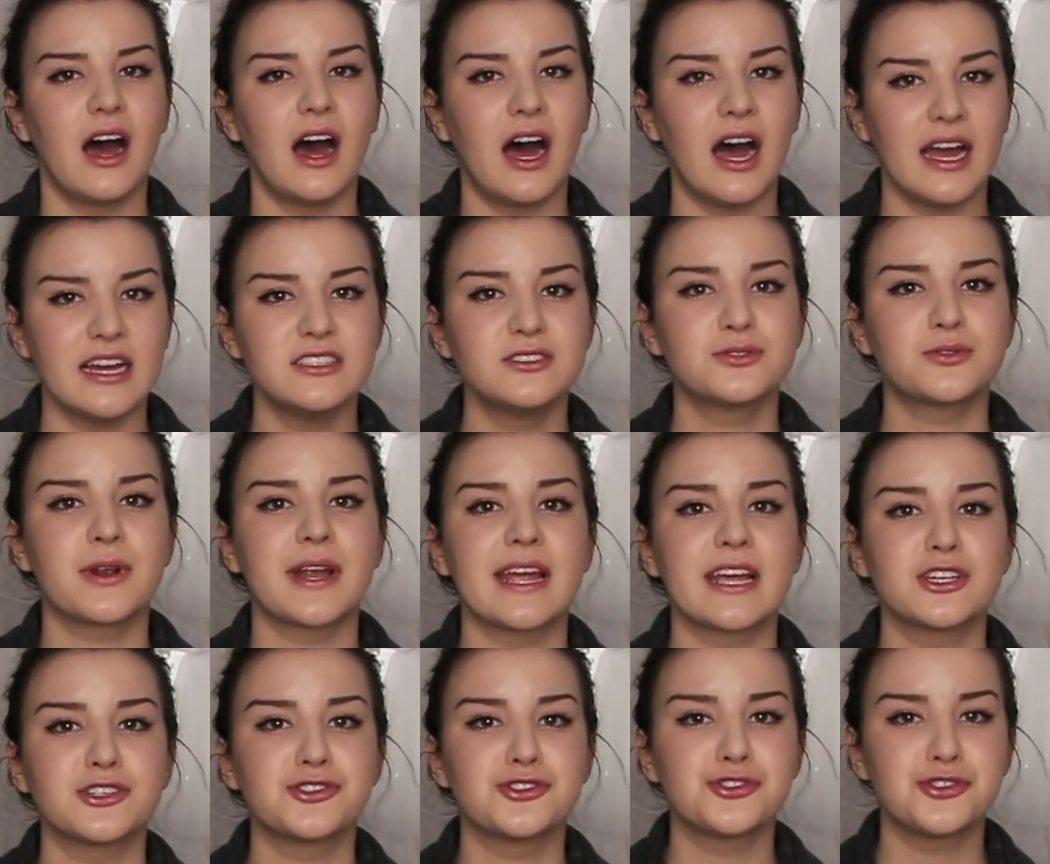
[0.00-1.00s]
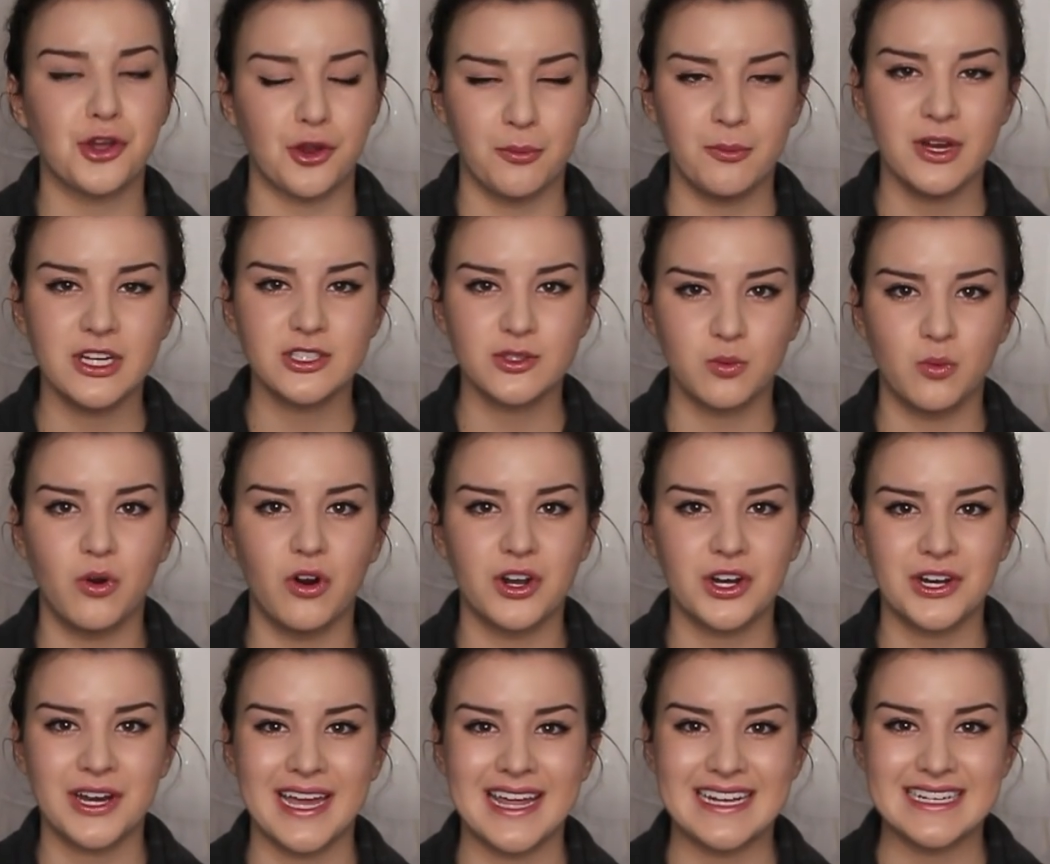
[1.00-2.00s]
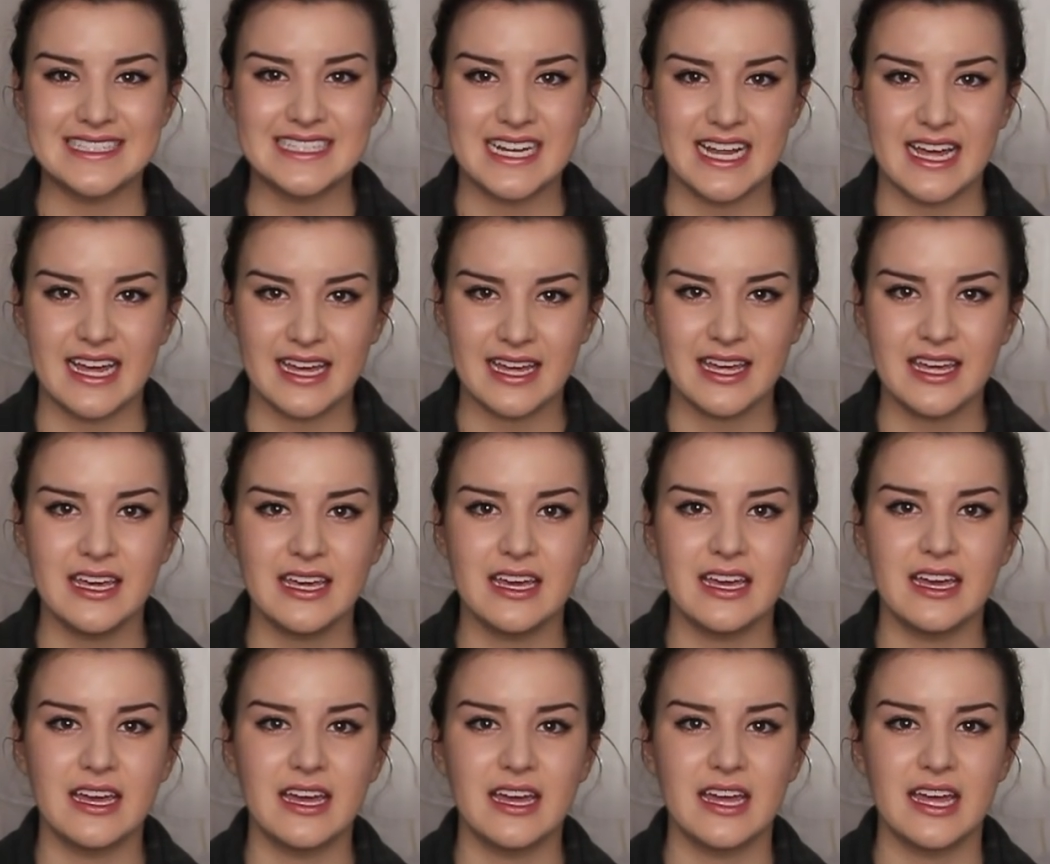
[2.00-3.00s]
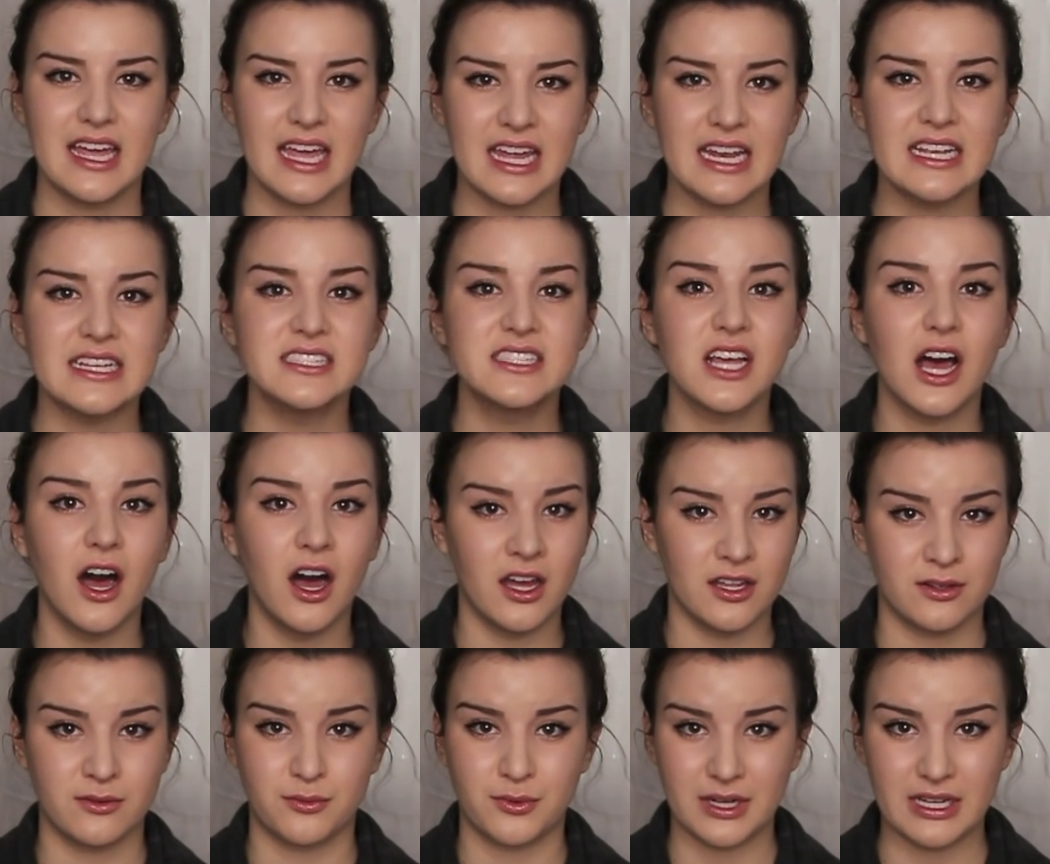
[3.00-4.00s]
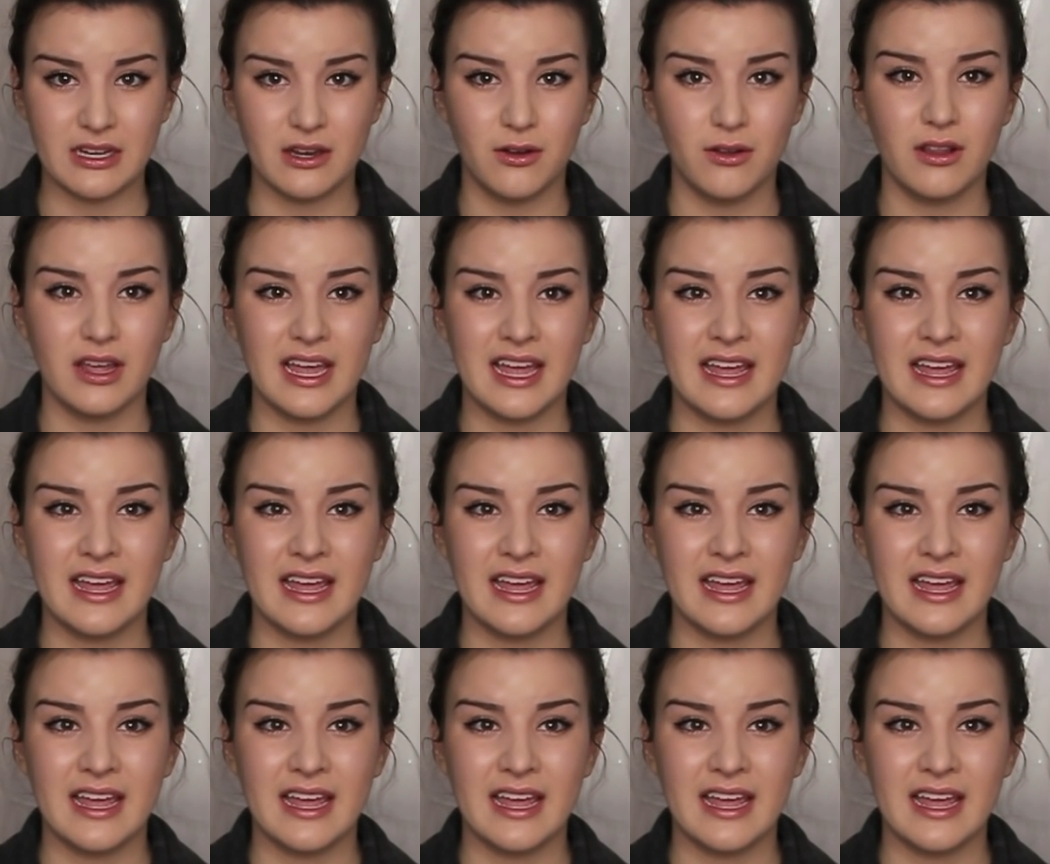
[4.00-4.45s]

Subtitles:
I drink so much water in a day, it is unreal.